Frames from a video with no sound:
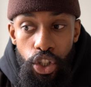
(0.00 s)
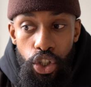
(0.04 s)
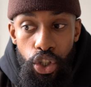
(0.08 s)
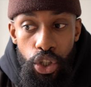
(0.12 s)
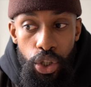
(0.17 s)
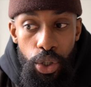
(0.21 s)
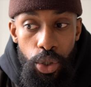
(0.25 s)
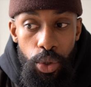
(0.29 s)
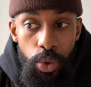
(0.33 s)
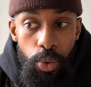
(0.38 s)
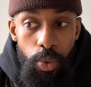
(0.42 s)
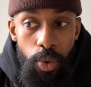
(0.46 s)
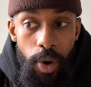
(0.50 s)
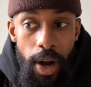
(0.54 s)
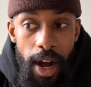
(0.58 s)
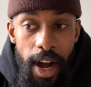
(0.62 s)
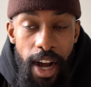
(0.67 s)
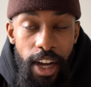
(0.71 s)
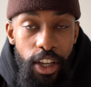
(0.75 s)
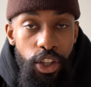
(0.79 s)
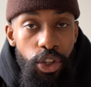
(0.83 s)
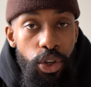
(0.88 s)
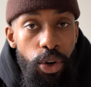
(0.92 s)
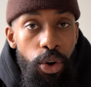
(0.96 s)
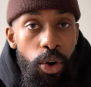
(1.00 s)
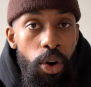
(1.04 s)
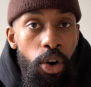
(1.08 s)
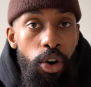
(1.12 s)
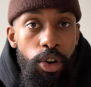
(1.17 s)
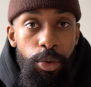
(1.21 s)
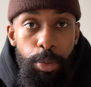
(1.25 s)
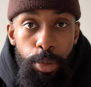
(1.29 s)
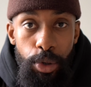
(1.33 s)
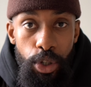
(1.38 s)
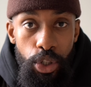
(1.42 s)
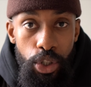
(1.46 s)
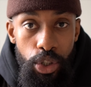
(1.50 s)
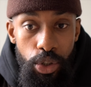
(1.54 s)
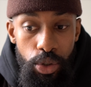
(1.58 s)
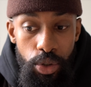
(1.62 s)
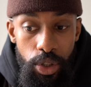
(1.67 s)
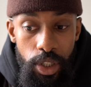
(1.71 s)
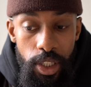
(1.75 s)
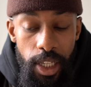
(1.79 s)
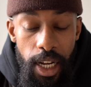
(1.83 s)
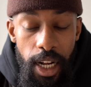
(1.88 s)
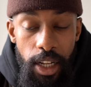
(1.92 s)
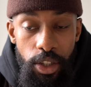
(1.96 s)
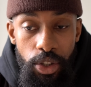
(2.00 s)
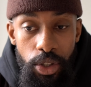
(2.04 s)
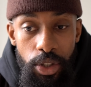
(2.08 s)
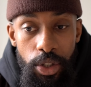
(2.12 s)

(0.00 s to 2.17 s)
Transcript: to your own personal style.